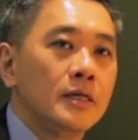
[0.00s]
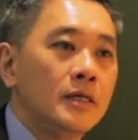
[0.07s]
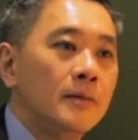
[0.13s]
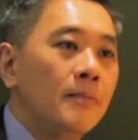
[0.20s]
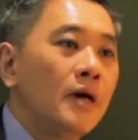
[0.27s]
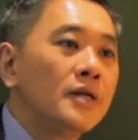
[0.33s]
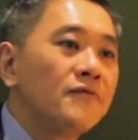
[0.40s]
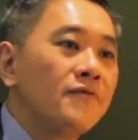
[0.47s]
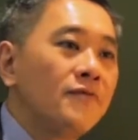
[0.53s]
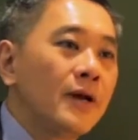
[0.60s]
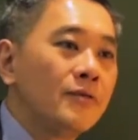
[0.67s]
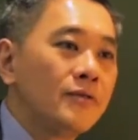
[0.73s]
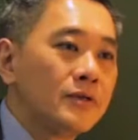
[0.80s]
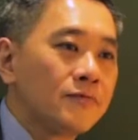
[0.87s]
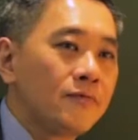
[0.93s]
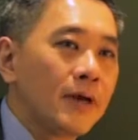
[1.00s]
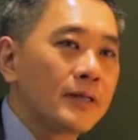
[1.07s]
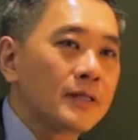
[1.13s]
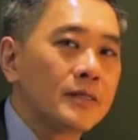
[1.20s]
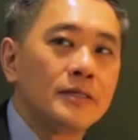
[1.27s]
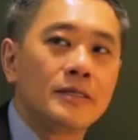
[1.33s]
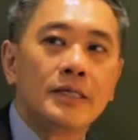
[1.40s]
The modified risk
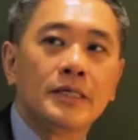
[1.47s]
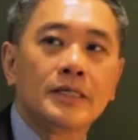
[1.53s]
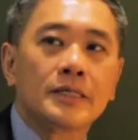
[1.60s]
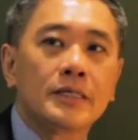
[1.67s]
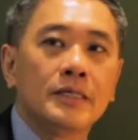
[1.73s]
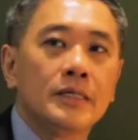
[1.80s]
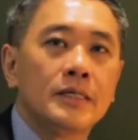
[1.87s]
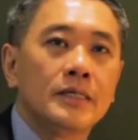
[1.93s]
factor is